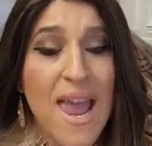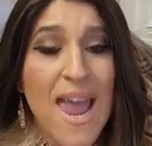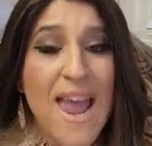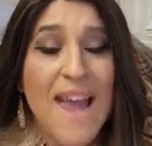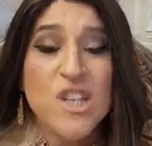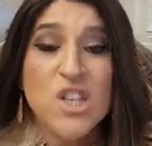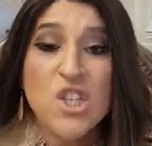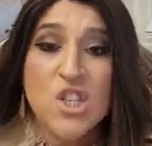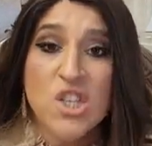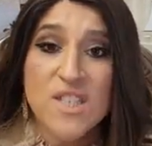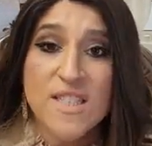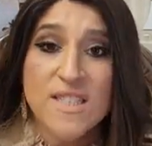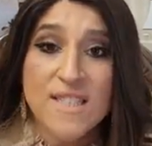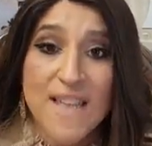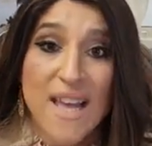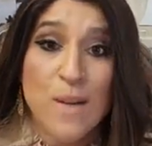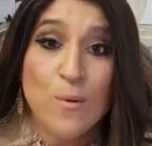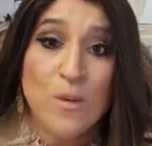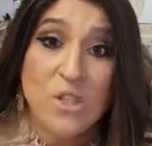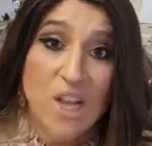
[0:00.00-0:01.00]
And she
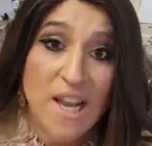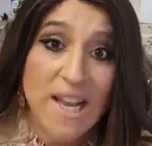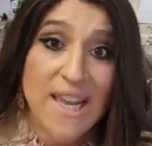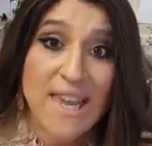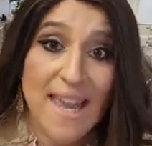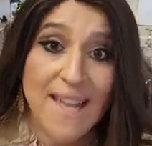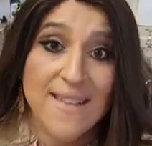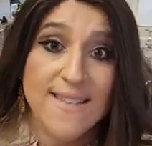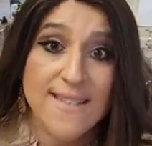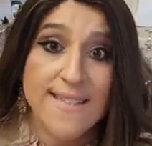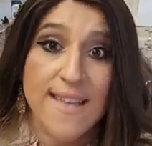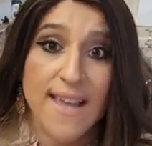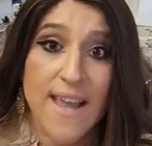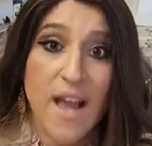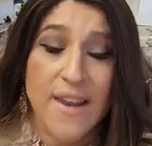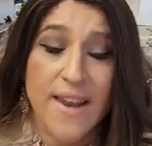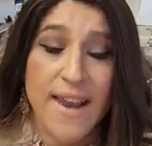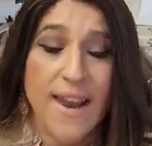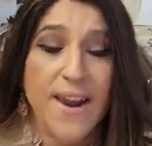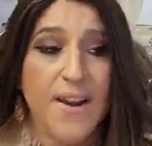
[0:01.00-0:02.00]
said, which I can't say
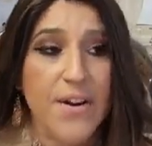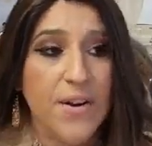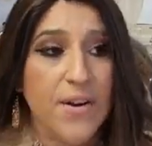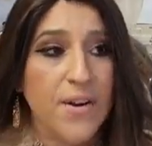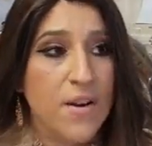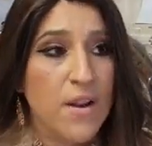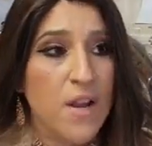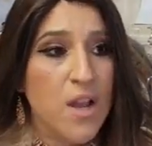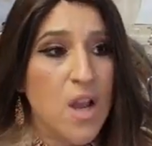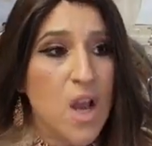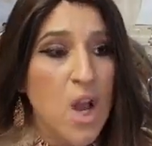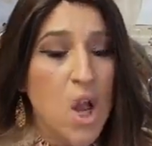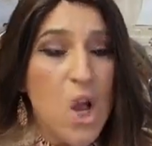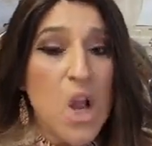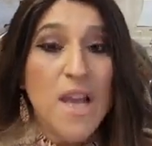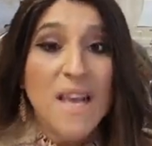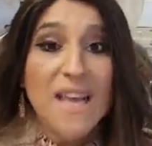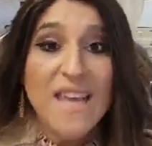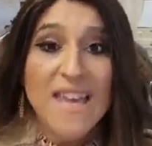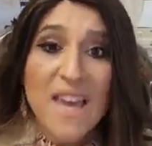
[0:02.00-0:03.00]
on air,
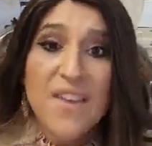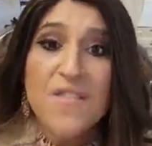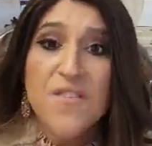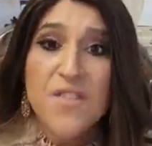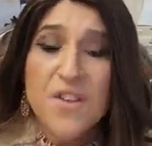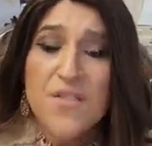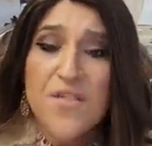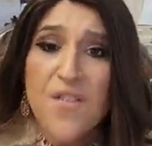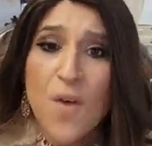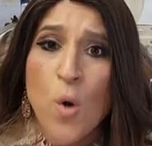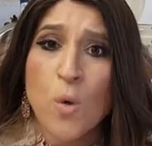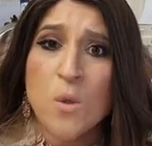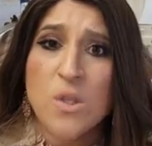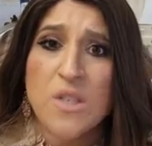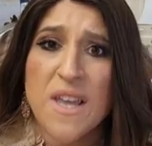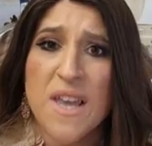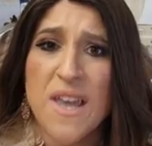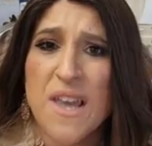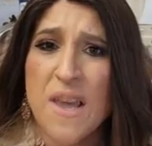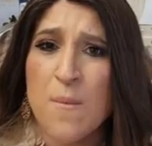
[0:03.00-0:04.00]
give the phone
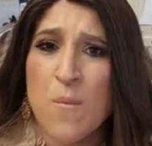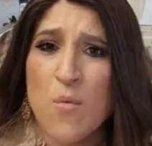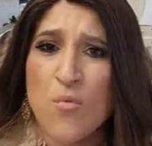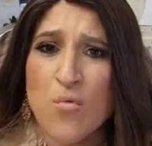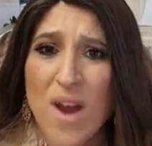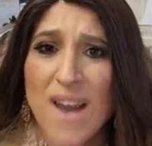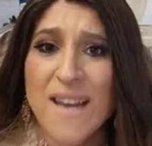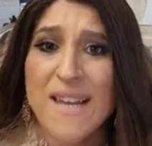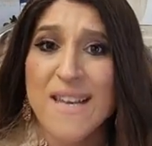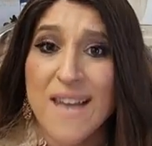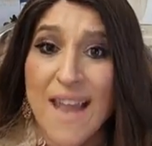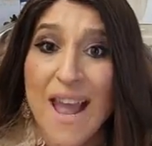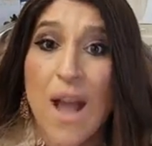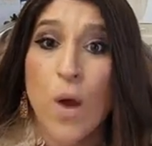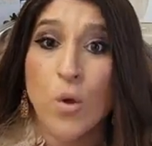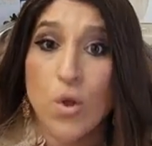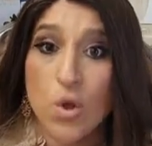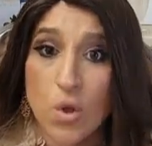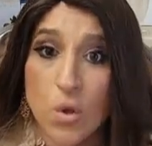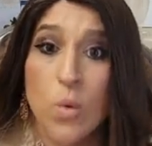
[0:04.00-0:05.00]
to him right
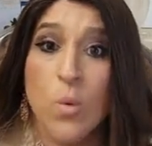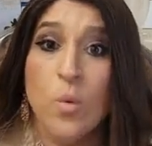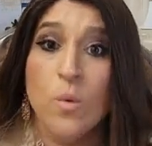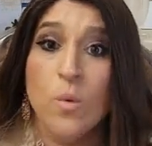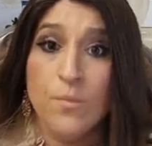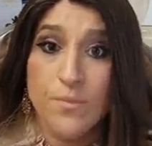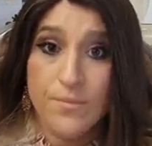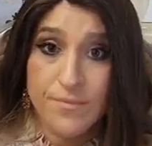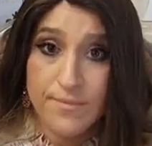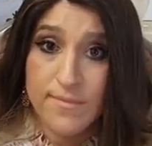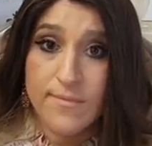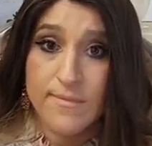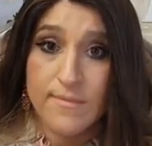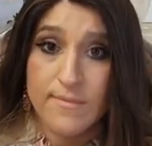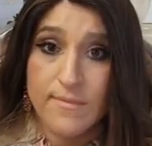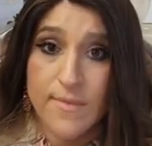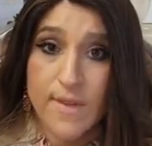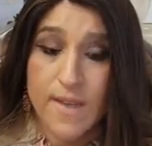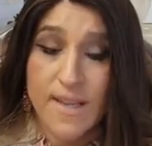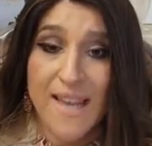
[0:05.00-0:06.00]
now, you,
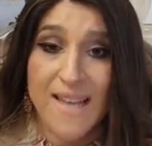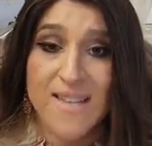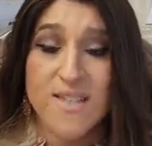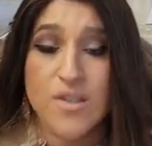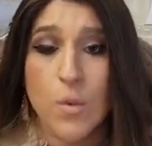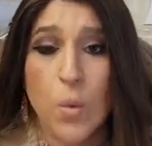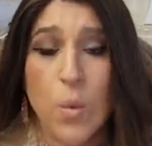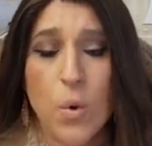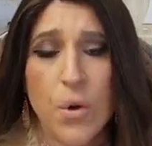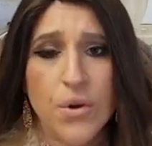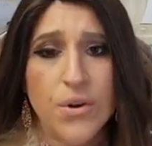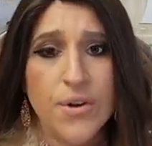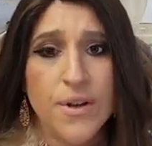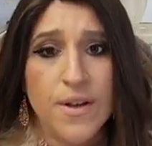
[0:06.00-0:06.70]
guess the word.